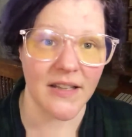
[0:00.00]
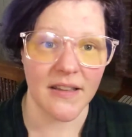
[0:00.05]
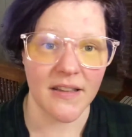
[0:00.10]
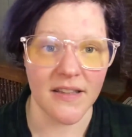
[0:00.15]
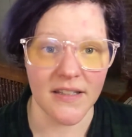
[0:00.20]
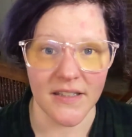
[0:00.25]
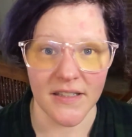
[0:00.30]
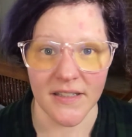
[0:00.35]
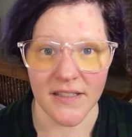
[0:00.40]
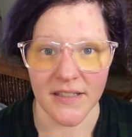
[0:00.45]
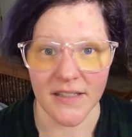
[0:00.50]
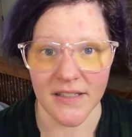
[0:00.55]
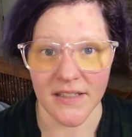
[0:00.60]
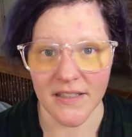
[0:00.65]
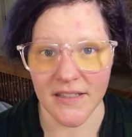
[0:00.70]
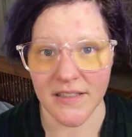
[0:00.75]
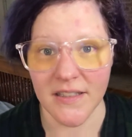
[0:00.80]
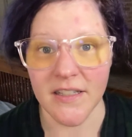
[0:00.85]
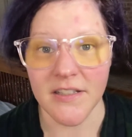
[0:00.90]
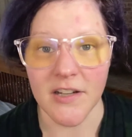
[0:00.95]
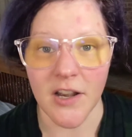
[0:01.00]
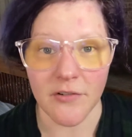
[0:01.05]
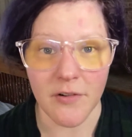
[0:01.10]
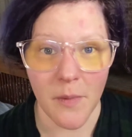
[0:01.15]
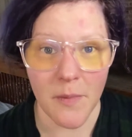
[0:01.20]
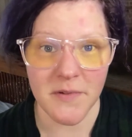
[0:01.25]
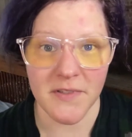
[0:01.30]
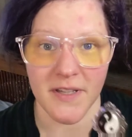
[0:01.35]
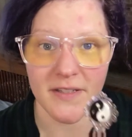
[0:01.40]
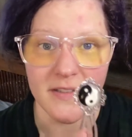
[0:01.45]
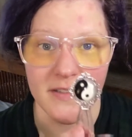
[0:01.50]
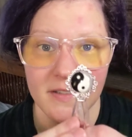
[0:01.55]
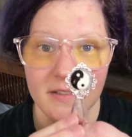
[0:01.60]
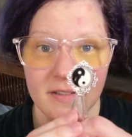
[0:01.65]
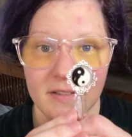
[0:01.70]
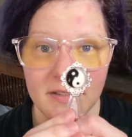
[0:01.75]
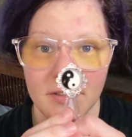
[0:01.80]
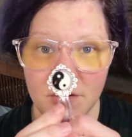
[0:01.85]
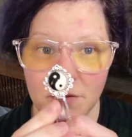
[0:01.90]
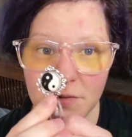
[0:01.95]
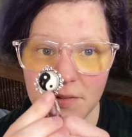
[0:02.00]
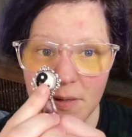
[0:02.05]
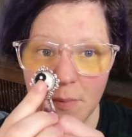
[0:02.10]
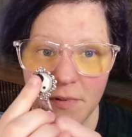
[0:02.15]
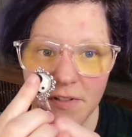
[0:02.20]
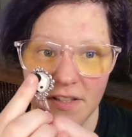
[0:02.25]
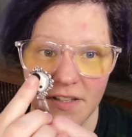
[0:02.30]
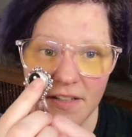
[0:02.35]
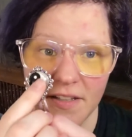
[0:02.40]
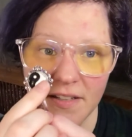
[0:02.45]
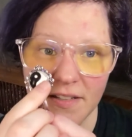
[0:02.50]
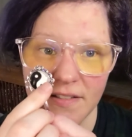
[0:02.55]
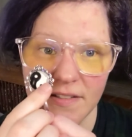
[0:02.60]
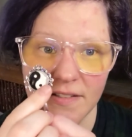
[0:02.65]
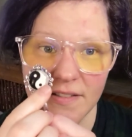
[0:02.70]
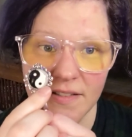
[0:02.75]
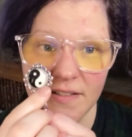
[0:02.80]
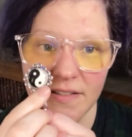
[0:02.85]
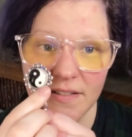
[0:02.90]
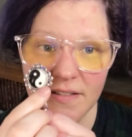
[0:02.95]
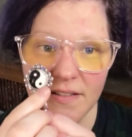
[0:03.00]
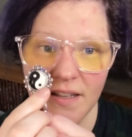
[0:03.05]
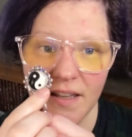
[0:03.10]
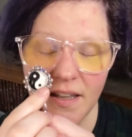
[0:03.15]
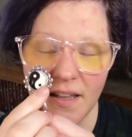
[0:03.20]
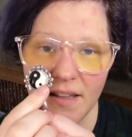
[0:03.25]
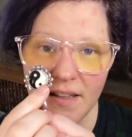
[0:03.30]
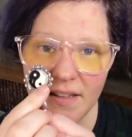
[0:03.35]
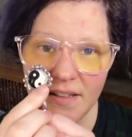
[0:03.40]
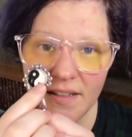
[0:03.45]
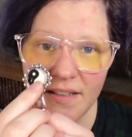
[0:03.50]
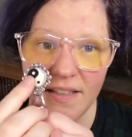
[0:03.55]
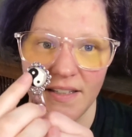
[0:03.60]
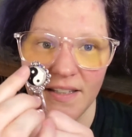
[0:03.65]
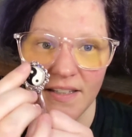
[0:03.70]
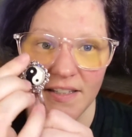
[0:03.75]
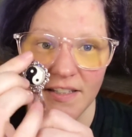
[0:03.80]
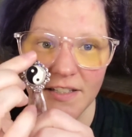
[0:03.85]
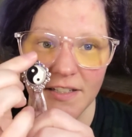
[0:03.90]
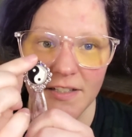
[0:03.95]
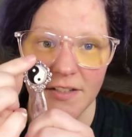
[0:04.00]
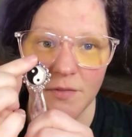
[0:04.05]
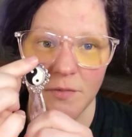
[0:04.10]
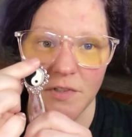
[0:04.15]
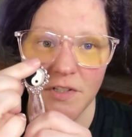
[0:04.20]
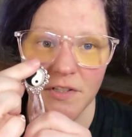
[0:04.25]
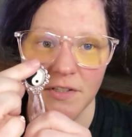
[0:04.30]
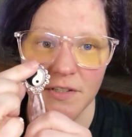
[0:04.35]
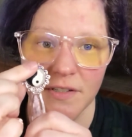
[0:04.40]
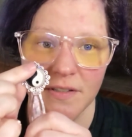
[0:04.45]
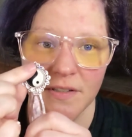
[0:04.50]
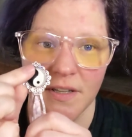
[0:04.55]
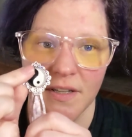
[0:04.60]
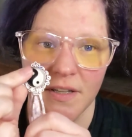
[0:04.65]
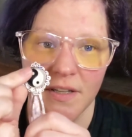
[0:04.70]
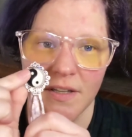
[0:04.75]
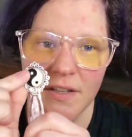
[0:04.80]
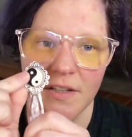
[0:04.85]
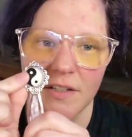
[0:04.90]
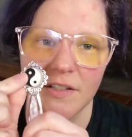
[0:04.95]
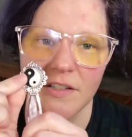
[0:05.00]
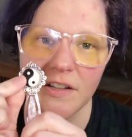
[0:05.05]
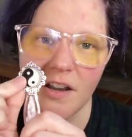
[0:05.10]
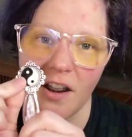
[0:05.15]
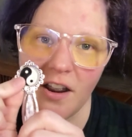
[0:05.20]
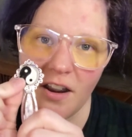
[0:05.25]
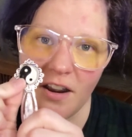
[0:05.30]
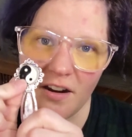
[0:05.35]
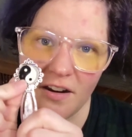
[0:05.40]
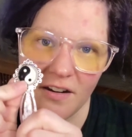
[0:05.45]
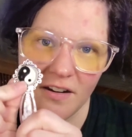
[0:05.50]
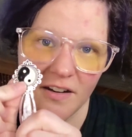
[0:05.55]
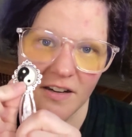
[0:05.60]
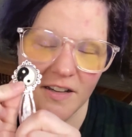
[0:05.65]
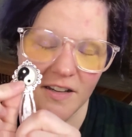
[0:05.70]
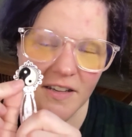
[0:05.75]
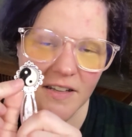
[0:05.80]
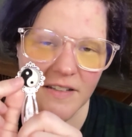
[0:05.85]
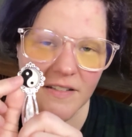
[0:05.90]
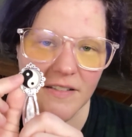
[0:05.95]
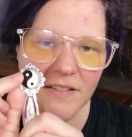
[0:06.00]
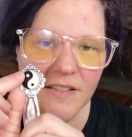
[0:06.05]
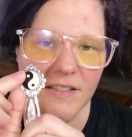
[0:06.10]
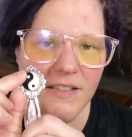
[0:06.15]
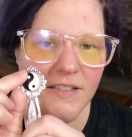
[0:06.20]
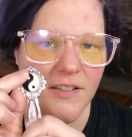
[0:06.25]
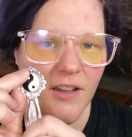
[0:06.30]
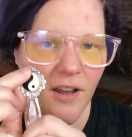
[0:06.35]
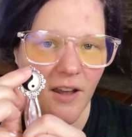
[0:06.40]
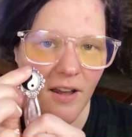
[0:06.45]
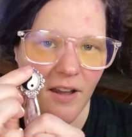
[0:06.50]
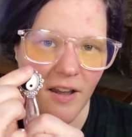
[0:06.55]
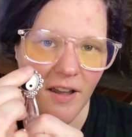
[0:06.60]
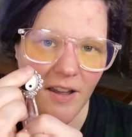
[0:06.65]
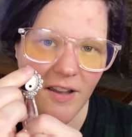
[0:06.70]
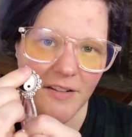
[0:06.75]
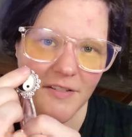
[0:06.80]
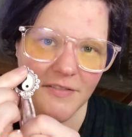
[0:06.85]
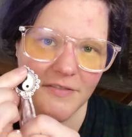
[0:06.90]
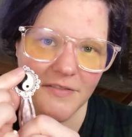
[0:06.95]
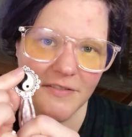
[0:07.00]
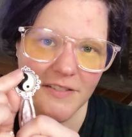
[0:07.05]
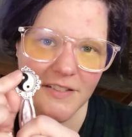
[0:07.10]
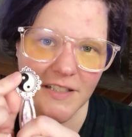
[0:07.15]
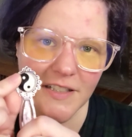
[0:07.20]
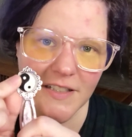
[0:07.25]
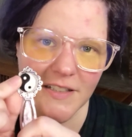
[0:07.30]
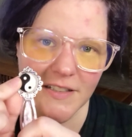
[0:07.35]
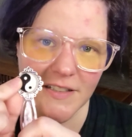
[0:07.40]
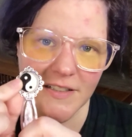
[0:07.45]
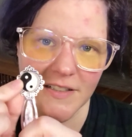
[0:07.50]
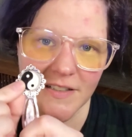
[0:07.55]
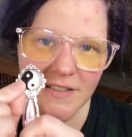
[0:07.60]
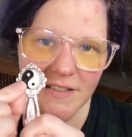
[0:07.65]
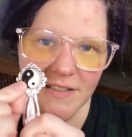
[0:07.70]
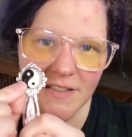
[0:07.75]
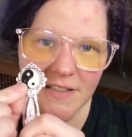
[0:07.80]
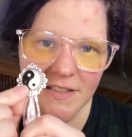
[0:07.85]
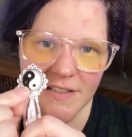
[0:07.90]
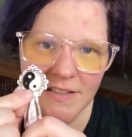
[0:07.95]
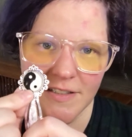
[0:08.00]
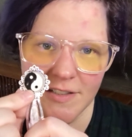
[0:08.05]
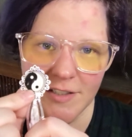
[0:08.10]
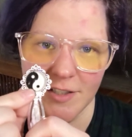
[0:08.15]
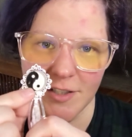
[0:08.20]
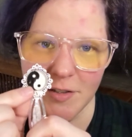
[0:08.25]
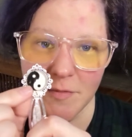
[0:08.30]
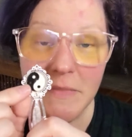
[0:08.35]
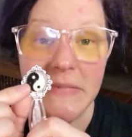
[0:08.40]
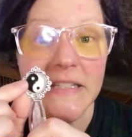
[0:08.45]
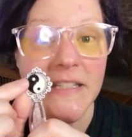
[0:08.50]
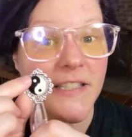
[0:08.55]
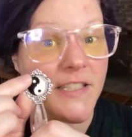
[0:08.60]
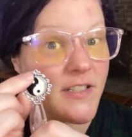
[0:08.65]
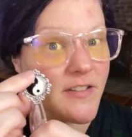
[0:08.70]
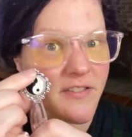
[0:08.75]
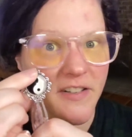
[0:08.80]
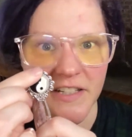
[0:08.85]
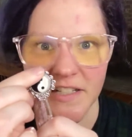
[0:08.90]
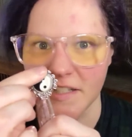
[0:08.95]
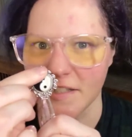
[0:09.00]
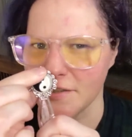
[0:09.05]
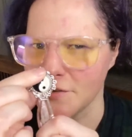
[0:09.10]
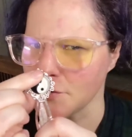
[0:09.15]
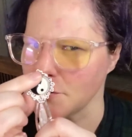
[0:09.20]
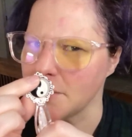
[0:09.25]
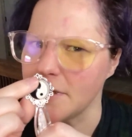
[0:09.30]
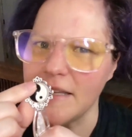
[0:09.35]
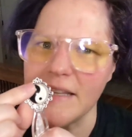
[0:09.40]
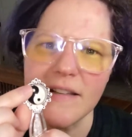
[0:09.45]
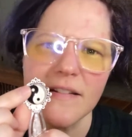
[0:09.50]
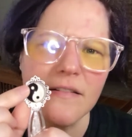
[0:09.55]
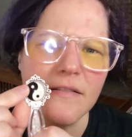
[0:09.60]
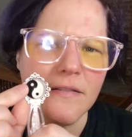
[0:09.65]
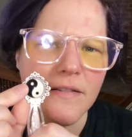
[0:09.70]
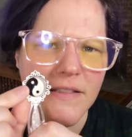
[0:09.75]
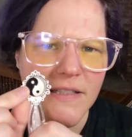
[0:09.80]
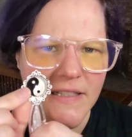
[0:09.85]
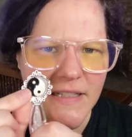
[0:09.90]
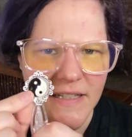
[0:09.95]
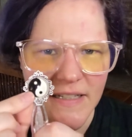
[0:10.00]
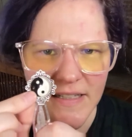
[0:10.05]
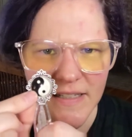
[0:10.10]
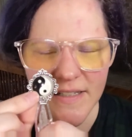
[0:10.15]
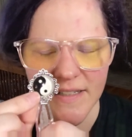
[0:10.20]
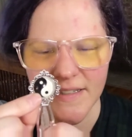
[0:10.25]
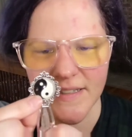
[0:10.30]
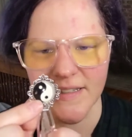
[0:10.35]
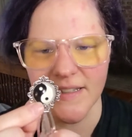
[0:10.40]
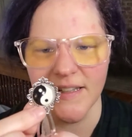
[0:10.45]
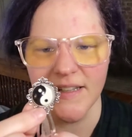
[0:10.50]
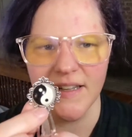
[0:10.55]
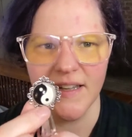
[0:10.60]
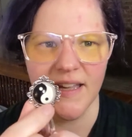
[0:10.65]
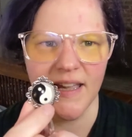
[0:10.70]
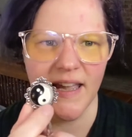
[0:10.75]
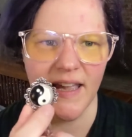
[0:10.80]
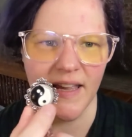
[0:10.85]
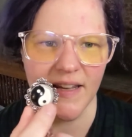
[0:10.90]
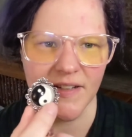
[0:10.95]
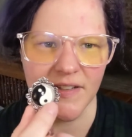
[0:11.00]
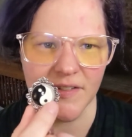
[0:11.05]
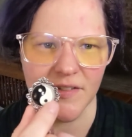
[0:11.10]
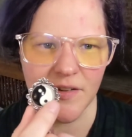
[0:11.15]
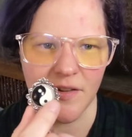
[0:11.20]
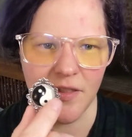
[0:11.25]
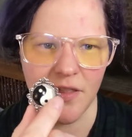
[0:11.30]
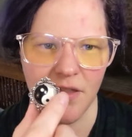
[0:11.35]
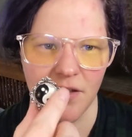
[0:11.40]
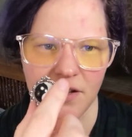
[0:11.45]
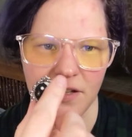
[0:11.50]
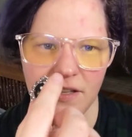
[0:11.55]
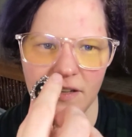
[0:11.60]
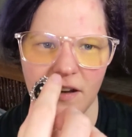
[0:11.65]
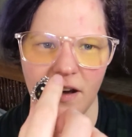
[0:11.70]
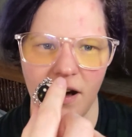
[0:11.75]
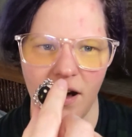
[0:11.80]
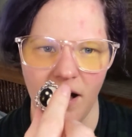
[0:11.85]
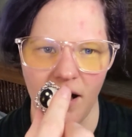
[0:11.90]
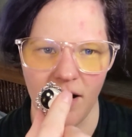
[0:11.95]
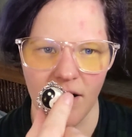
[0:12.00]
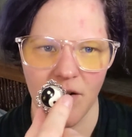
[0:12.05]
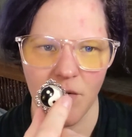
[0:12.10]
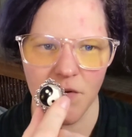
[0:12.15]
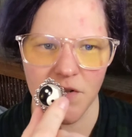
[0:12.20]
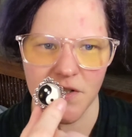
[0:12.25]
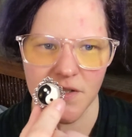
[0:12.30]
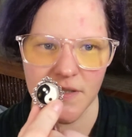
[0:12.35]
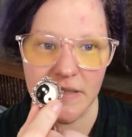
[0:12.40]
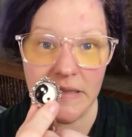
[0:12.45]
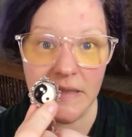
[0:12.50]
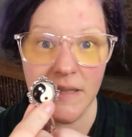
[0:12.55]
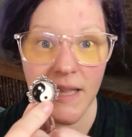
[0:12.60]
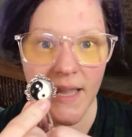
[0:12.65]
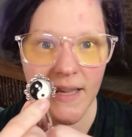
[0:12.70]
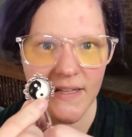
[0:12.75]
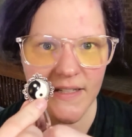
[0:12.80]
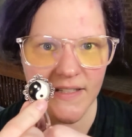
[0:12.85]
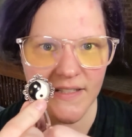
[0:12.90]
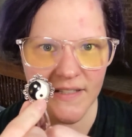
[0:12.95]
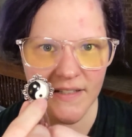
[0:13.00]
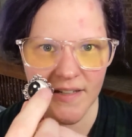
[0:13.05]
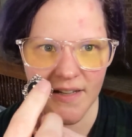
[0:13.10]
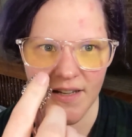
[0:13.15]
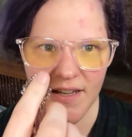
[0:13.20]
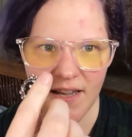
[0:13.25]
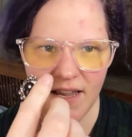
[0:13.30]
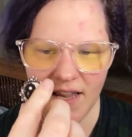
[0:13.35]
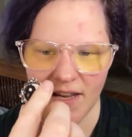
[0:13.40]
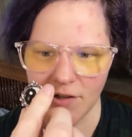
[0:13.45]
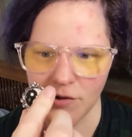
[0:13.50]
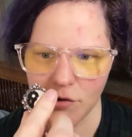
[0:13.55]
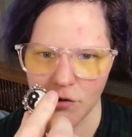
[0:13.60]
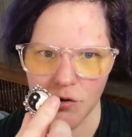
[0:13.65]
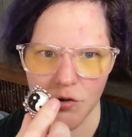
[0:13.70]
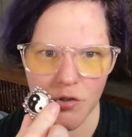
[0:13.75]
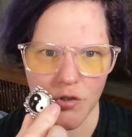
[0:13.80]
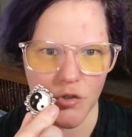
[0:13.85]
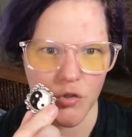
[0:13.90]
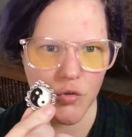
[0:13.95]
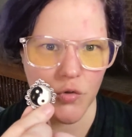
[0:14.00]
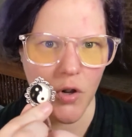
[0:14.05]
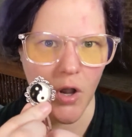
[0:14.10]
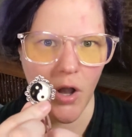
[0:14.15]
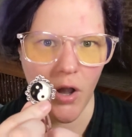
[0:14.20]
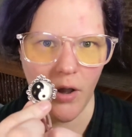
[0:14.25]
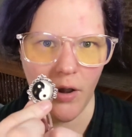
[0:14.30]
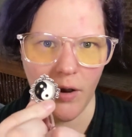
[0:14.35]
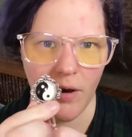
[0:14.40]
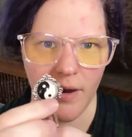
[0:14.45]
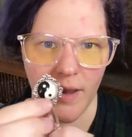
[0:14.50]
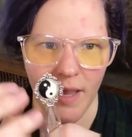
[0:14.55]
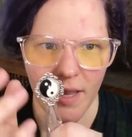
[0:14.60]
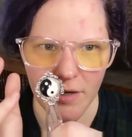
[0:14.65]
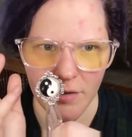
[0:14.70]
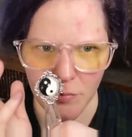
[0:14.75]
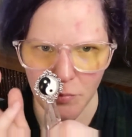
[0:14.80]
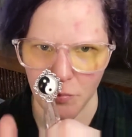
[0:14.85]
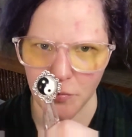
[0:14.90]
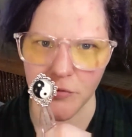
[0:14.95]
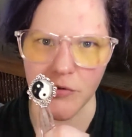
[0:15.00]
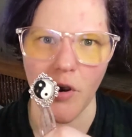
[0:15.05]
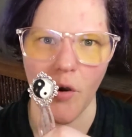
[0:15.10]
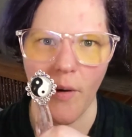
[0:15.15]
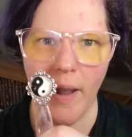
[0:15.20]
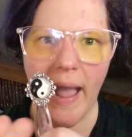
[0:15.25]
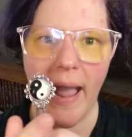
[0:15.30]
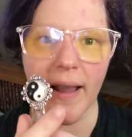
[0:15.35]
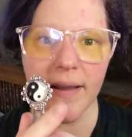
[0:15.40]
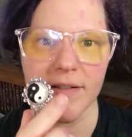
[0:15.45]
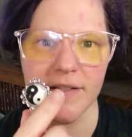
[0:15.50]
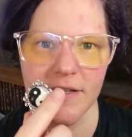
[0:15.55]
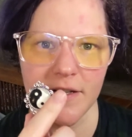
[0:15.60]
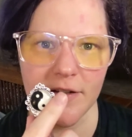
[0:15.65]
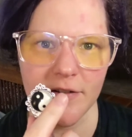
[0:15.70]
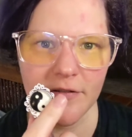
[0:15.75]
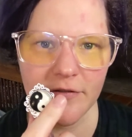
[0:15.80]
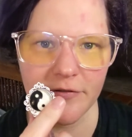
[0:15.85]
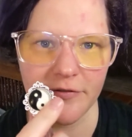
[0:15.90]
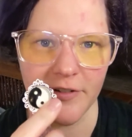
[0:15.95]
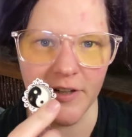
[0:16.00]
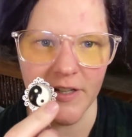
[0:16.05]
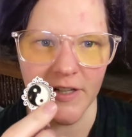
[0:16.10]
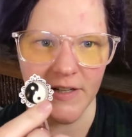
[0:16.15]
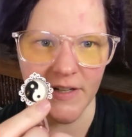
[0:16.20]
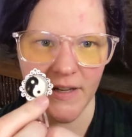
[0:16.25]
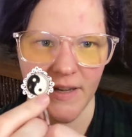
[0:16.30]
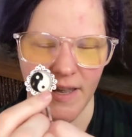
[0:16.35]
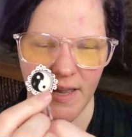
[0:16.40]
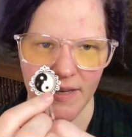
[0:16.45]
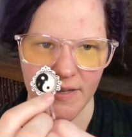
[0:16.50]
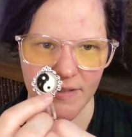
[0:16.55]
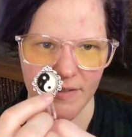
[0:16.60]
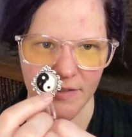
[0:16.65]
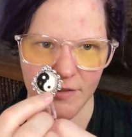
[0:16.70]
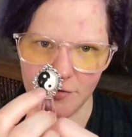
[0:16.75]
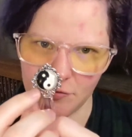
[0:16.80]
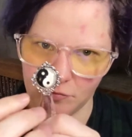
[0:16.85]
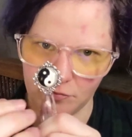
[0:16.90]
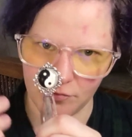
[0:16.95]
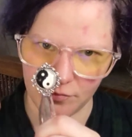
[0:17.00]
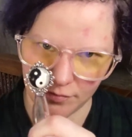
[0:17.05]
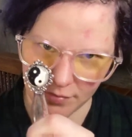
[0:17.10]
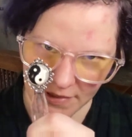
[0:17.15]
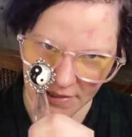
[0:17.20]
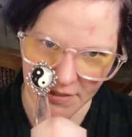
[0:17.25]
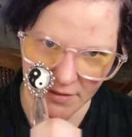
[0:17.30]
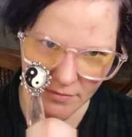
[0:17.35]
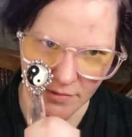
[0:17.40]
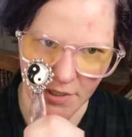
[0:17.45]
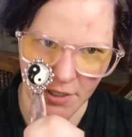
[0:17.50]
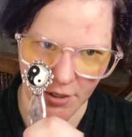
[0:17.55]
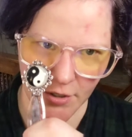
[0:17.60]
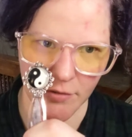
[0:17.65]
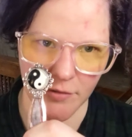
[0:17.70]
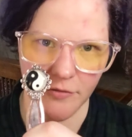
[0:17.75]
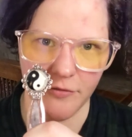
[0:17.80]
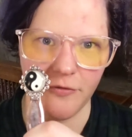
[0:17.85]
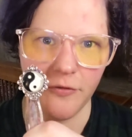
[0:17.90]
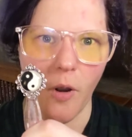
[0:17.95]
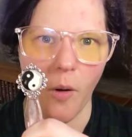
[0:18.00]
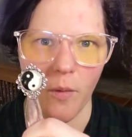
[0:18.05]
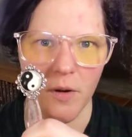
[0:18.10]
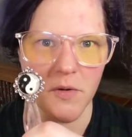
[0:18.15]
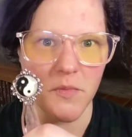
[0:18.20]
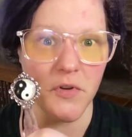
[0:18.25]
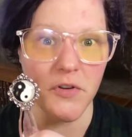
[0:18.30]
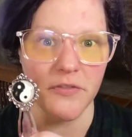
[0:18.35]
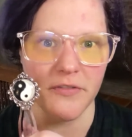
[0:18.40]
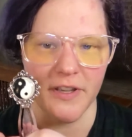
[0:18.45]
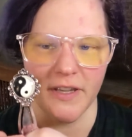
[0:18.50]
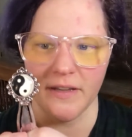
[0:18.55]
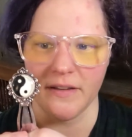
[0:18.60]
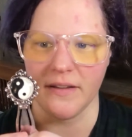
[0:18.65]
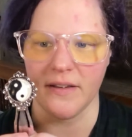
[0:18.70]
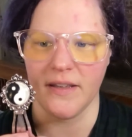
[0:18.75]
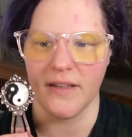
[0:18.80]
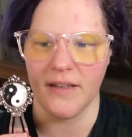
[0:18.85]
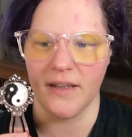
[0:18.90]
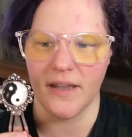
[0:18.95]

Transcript: The yin yang represents two separate things, uh, yin, which is dark and soft and uh, mysterious or yielding, and the yang, which is light and strong and proactive and, you know, forward moving.